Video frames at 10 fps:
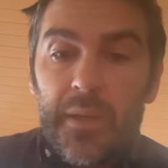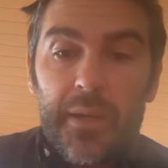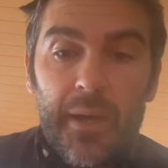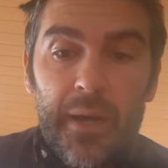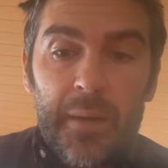
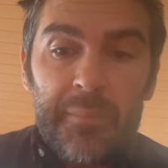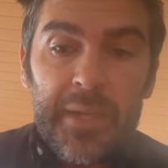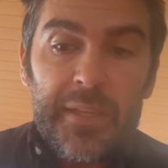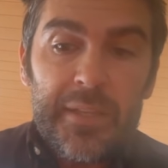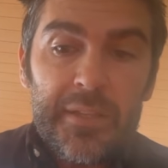
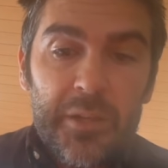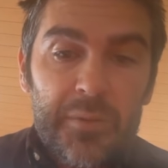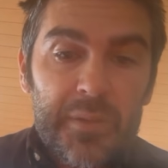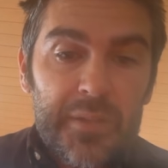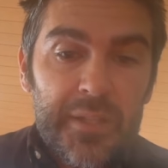
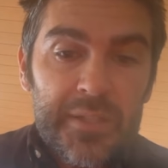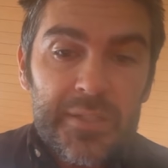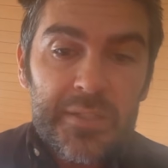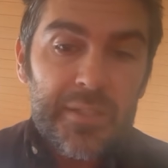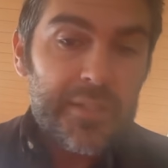
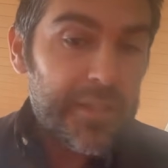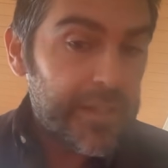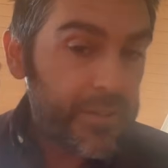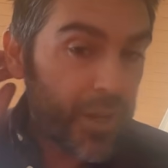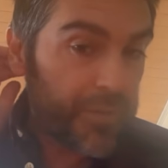This
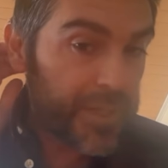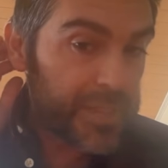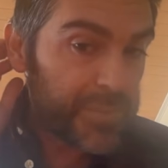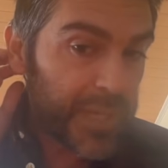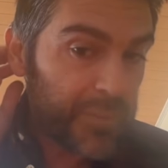can often
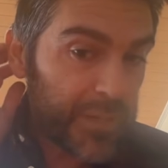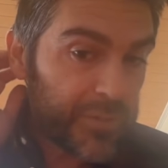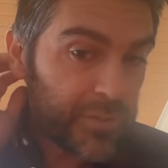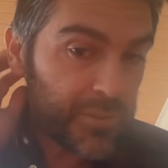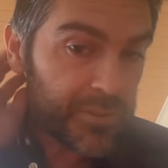explain why
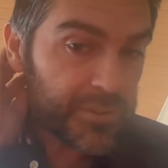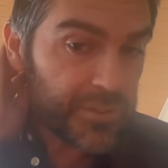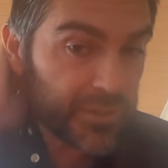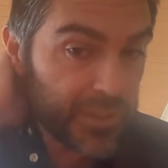tumors